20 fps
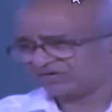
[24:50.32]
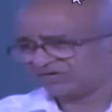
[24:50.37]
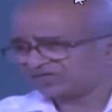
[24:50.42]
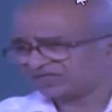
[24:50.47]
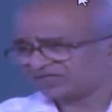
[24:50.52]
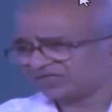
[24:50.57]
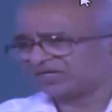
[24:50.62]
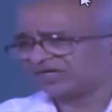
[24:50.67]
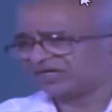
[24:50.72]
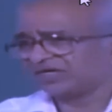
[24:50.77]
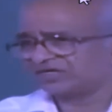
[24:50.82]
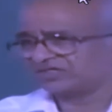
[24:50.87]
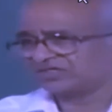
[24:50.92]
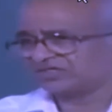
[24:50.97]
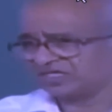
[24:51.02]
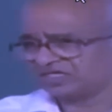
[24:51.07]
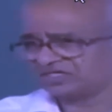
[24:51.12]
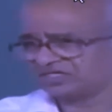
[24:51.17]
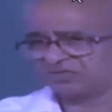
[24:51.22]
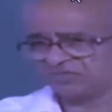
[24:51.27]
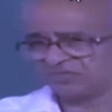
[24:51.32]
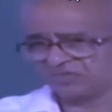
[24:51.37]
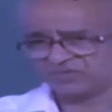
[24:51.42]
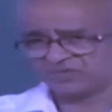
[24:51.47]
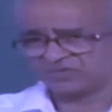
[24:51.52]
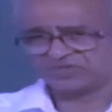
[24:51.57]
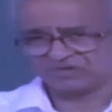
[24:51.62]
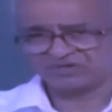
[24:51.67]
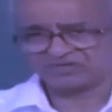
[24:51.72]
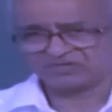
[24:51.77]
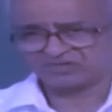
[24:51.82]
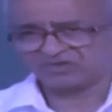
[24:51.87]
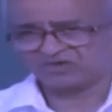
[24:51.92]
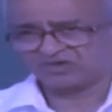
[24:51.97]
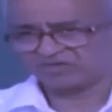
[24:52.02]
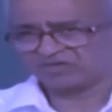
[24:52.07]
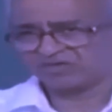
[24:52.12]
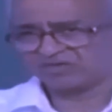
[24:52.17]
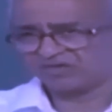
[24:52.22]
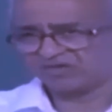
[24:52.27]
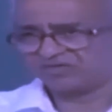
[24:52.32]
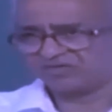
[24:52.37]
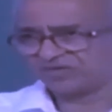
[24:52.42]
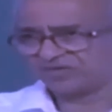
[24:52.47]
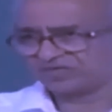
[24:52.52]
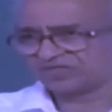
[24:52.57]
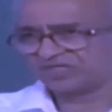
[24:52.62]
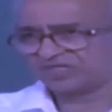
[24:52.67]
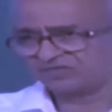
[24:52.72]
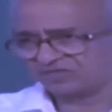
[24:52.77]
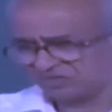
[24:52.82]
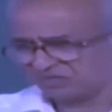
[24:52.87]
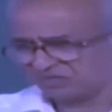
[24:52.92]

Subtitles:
to the square of the wave function. We modify that slightly.